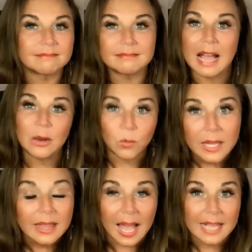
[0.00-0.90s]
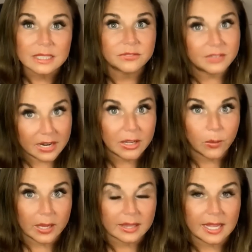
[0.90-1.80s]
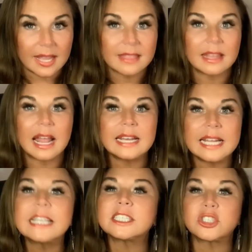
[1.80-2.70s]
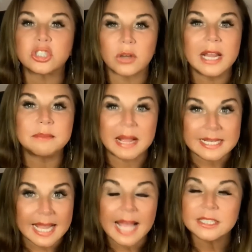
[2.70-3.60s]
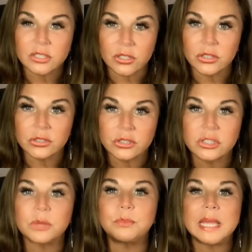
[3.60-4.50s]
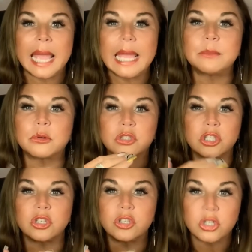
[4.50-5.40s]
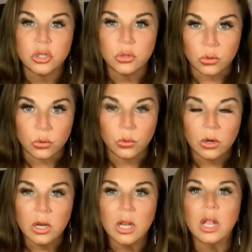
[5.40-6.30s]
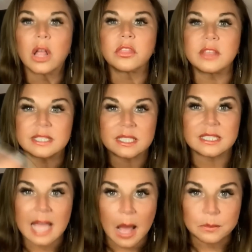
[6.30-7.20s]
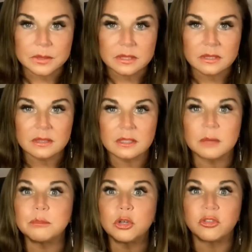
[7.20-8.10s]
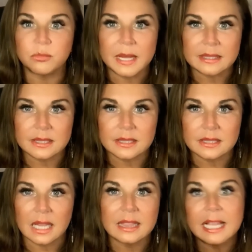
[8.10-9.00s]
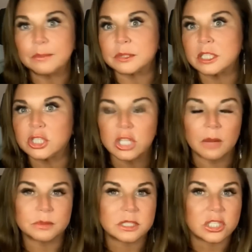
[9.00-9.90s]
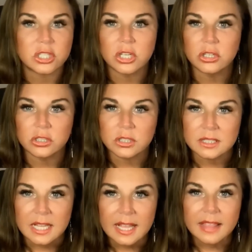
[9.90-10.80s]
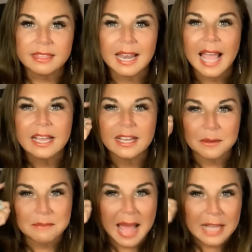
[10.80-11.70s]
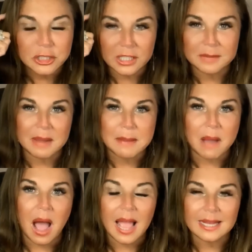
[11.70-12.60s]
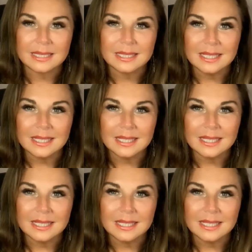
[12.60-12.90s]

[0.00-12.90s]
I realized very quickly that I needed to train my dancers to be able to do the steps, the movements, the leaps, the jumps, the turns that I could imagine in my mind.